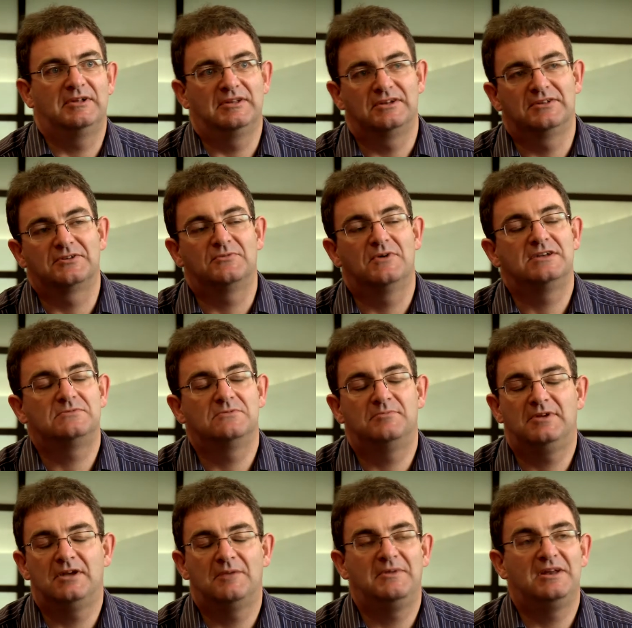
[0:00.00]
another question would
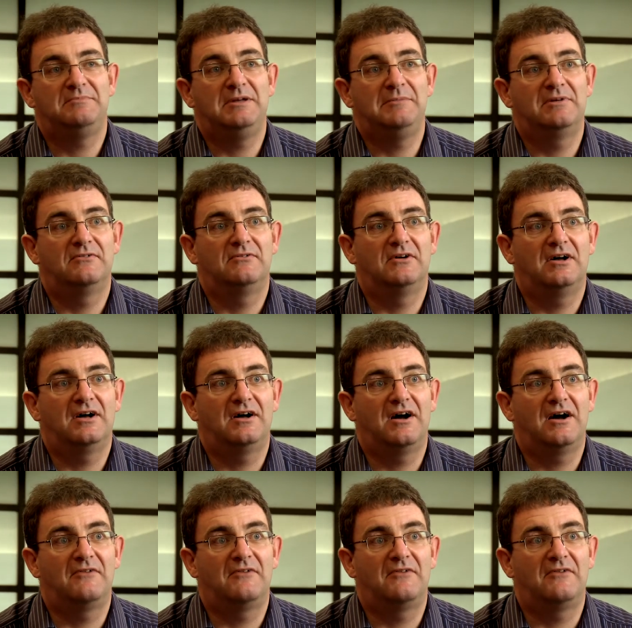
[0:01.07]
be how many people are,